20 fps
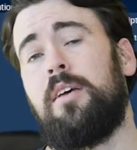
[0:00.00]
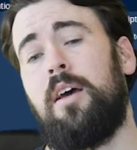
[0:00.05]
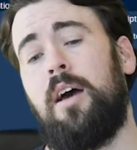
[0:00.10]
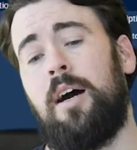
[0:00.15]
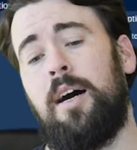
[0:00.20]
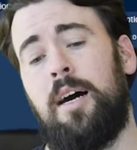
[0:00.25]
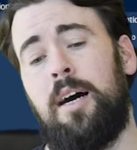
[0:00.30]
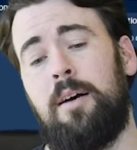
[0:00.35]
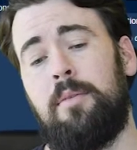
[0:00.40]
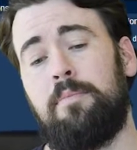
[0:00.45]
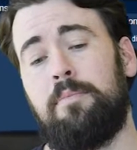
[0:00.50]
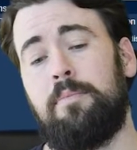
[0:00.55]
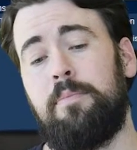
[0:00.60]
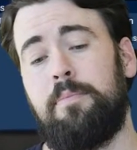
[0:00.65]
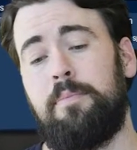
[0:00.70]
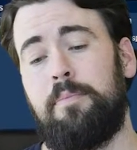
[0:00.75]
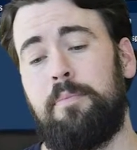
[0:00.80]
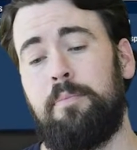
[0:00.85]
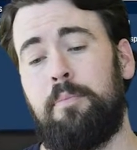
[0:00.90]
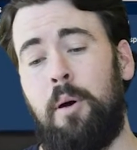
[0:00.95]
But
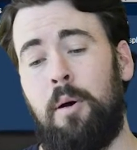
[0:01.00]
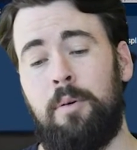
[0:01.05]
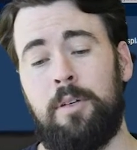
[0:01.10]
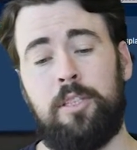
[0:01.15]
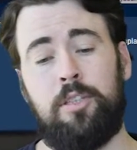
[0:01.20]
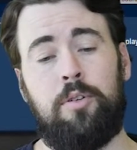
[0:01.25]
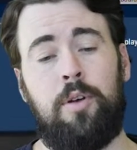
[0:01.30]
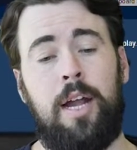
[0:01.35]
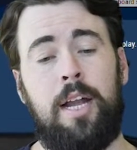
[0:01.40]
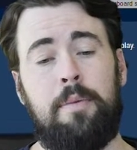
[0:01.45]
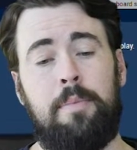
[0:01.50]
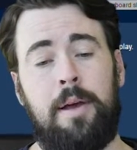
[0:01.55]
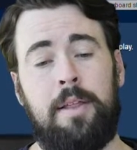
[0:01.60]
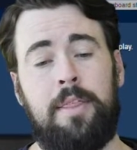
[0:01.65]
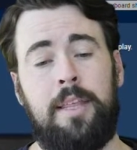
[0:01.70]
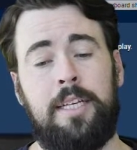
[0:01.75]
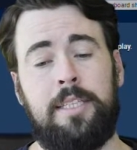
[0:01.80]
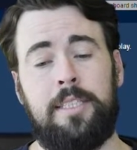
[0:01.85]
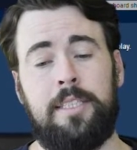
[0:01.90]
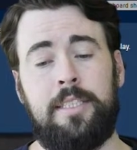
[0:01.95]
what's great about
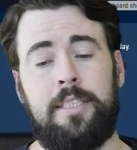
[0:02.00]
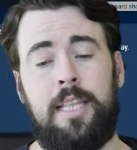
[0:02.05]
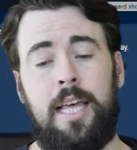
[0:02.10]
this is